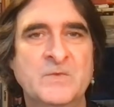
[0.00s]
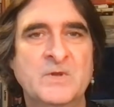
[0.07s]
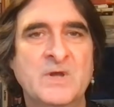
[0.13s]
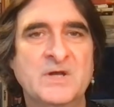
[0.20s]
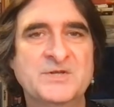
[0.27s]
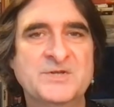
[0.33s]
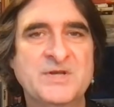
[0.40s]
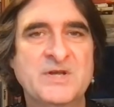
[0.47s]

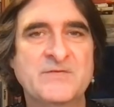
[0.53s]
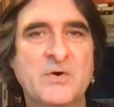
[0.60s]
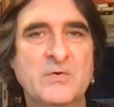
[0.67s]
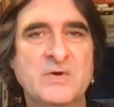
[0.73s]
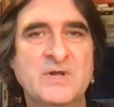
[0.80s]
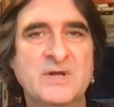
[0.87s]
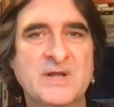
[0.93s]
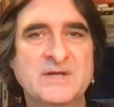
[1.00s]
achieve
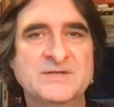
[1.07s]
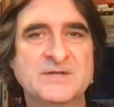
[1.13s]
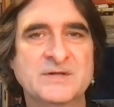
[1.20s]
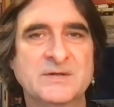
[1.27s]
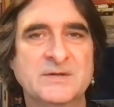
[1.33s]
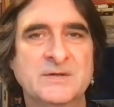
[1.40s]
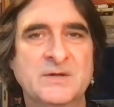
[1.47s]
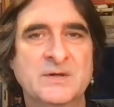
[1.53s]
only later
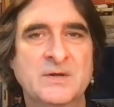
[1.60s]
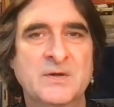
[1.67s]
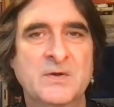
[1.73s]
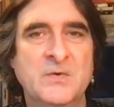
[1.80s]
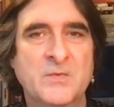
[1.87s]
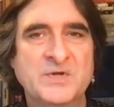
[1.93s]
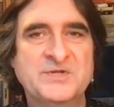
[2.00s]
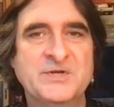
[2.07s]

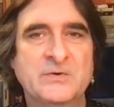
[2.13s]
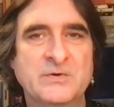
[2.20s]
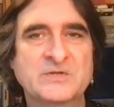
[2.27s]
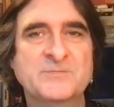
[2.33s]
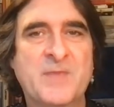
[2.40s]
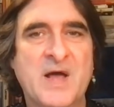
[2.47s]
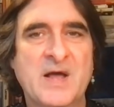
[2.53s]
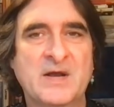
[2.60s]
when she looks
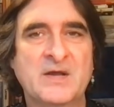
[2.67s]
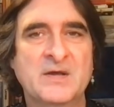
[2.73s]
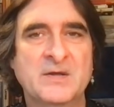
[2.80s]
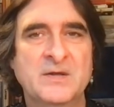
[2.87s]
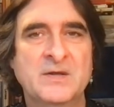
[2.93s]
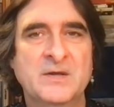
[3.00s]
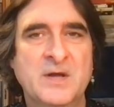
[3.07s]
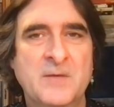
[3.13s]
back
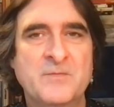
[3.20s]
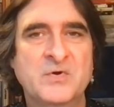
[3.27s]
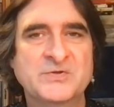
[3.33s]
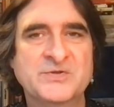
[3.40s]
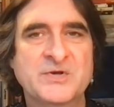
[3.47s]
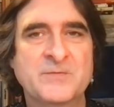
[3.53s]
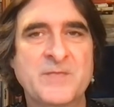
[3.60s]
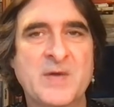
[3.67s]
and
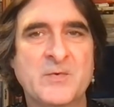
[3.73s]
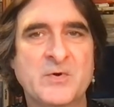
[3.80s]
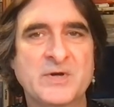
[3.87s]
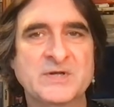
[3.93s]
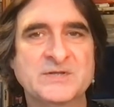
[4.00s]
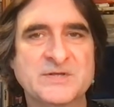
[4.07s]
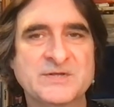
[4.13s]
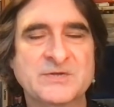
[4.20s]
puts her
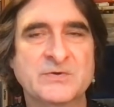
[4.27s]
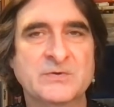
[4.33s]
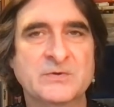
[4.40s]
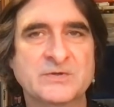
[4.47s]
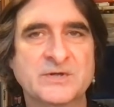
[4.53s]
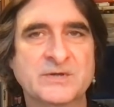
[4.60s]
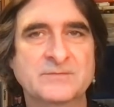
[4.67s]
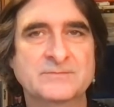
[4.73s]
memories into
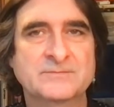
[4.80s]
order.